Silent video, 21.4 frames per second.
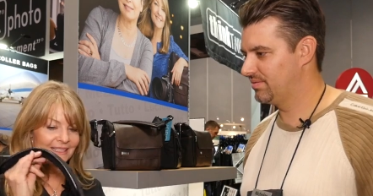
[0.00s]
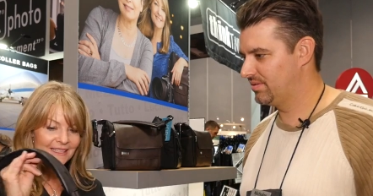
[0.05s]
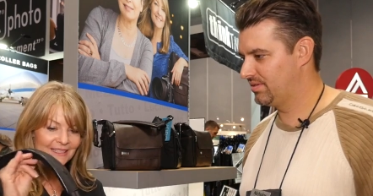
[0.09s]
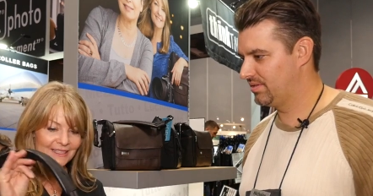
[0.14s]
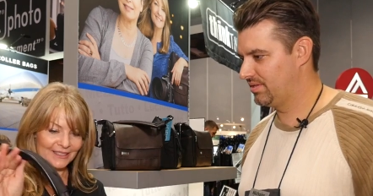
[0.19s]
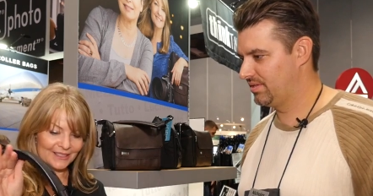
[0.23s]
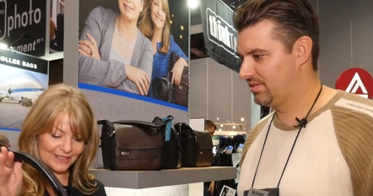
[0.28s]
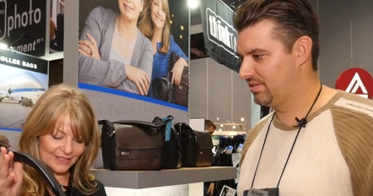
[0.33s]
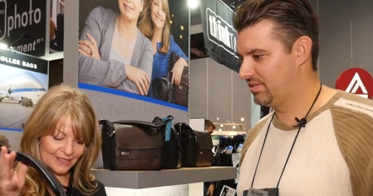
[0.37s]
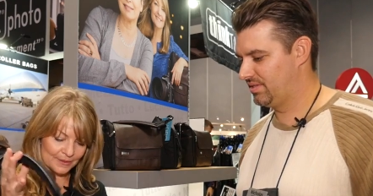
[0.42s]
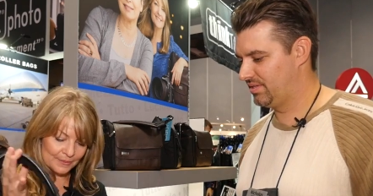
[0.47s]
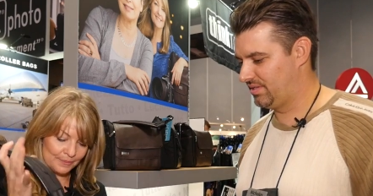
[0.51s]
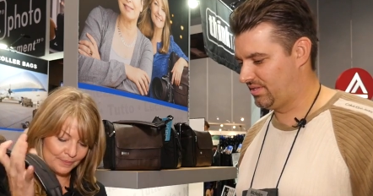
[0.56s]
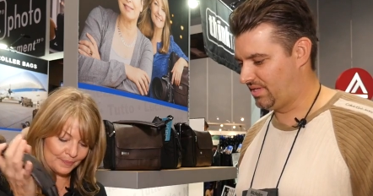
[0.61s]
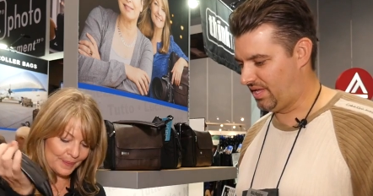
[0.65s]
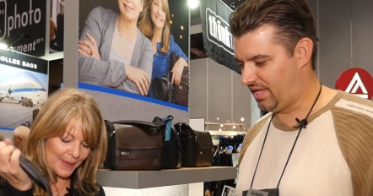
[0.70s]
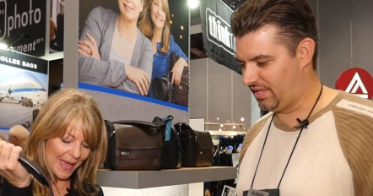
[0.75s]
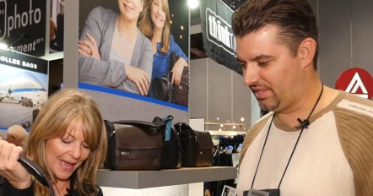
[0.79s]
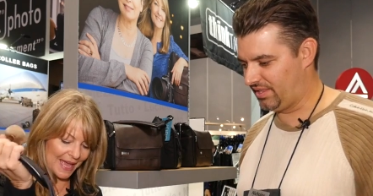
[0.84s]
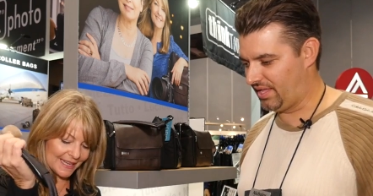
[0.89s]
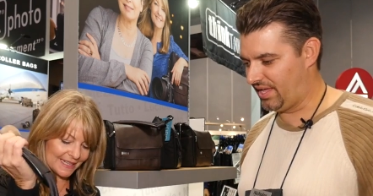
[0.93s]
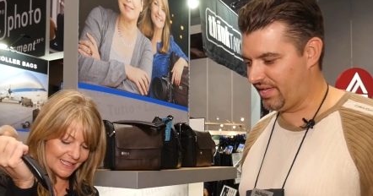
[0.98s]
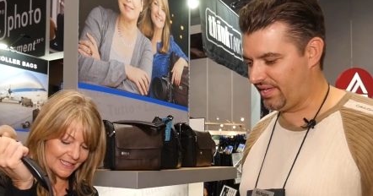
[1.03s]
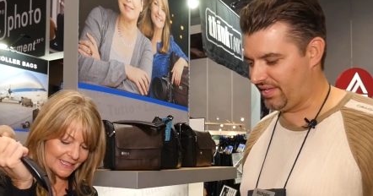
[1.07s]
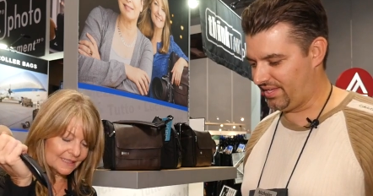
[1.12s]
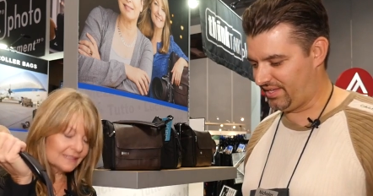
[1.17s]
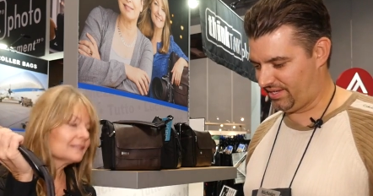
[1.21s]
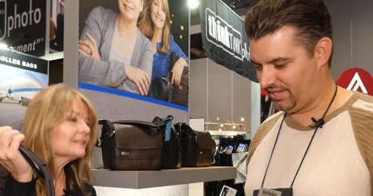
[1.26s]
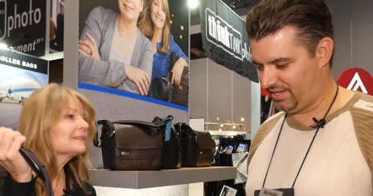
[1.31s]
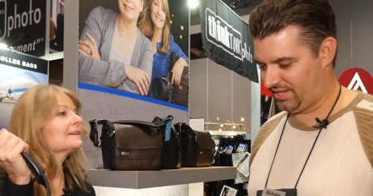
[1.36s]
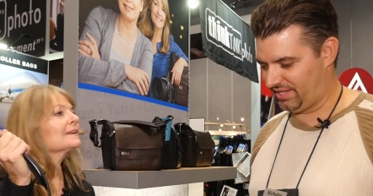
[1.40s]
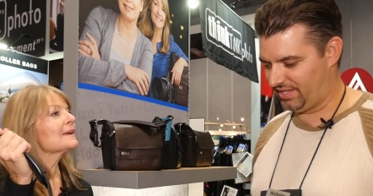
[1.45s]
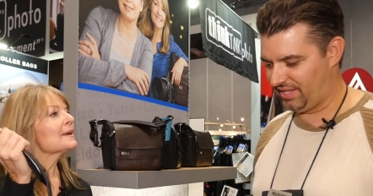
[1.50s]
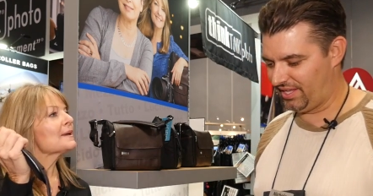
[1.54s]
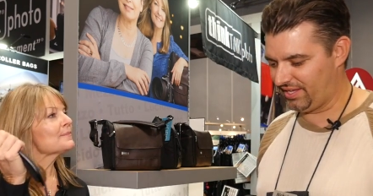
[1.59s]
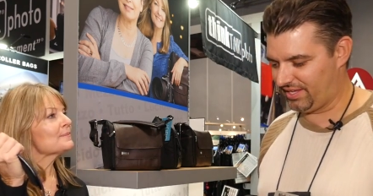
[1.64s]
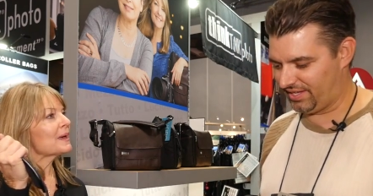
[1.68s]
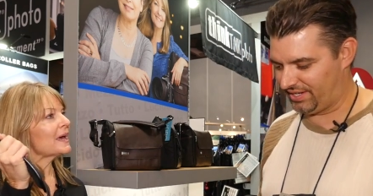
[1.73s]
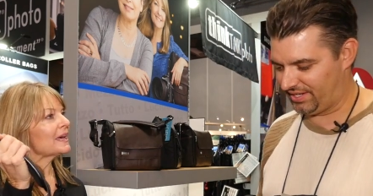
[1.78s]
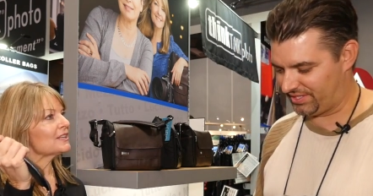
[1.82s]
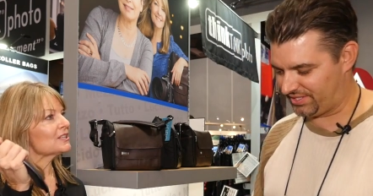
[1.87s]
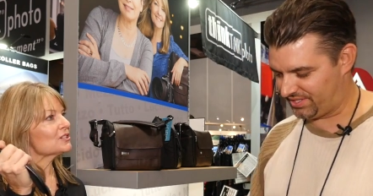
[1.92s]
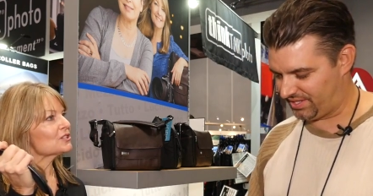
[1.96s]
Speaker 1: here. Padded, I like it.
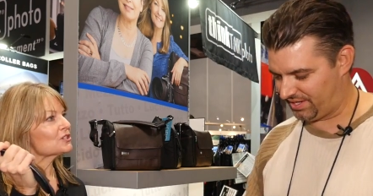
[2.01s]
I like